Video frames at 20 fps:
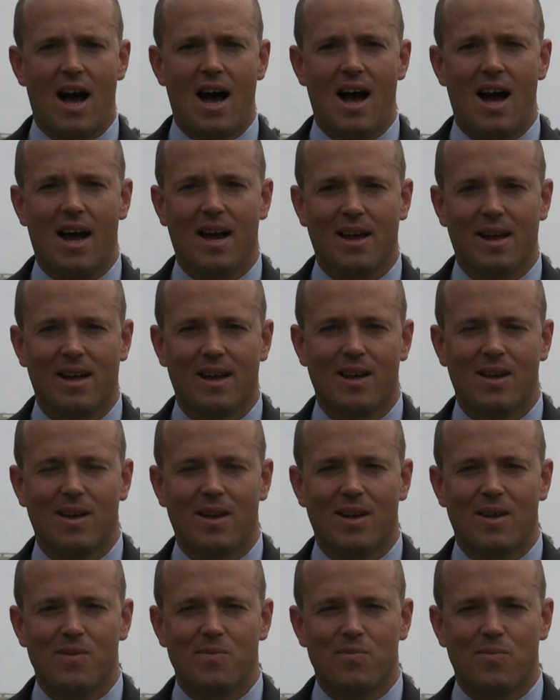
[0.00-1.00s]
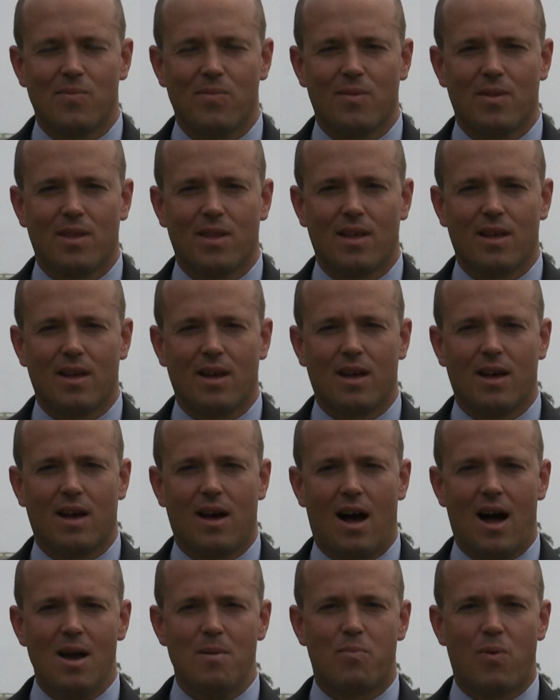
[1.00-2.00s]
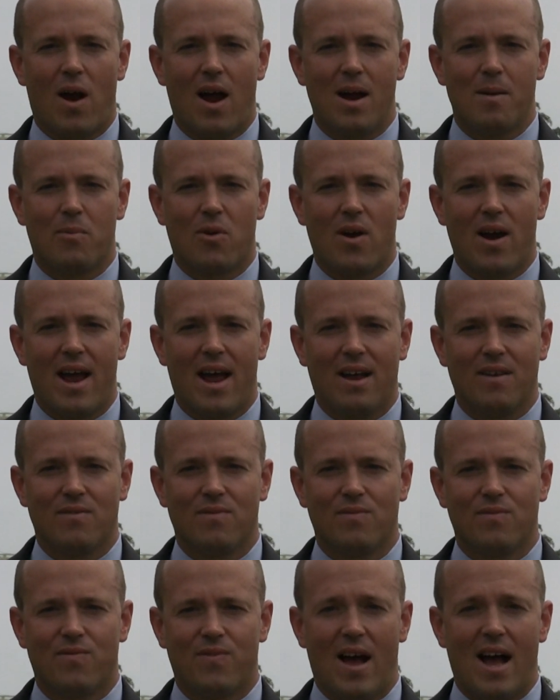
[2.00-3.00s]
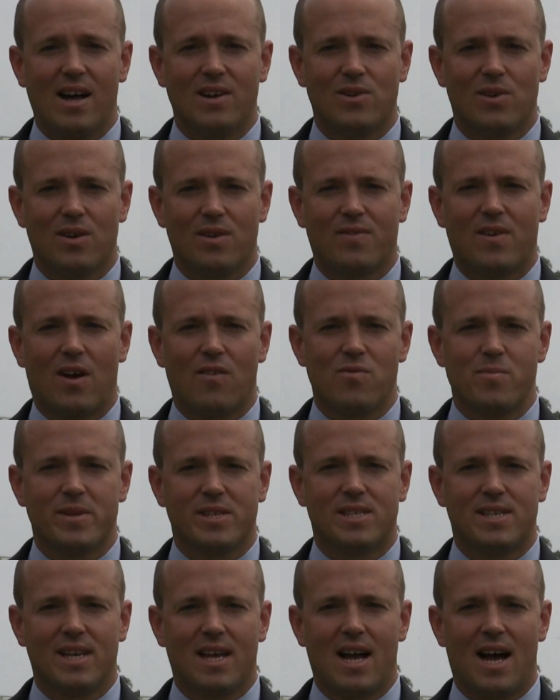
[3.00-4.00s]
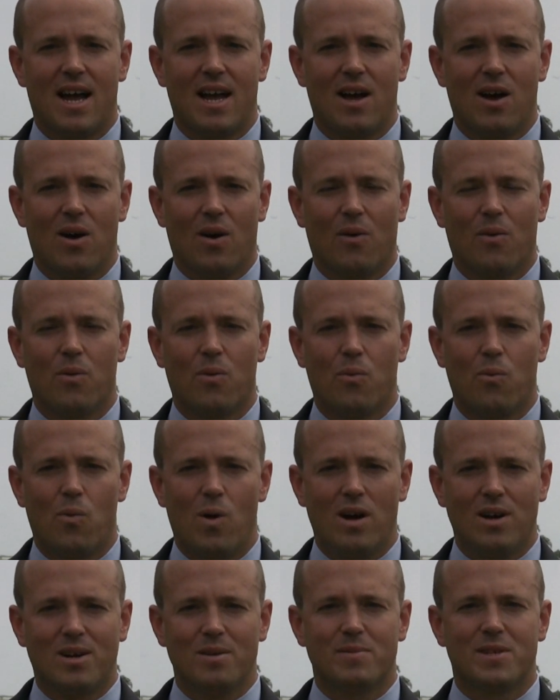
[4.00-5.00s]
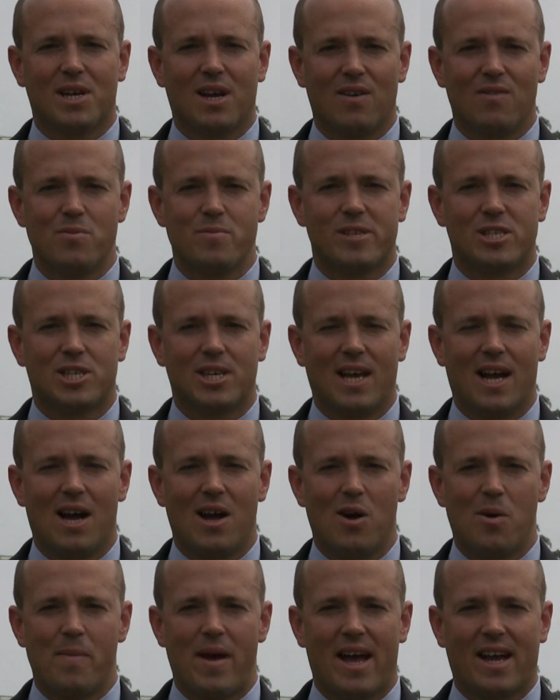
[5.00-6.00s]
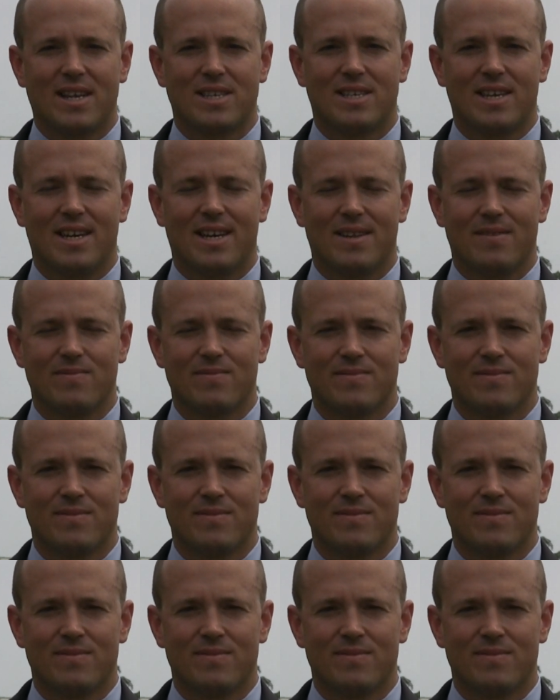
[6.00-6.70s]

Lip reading: Hi, I'm Brian Moran, founder of Government CIO. Welcome to Government CIO Magazine.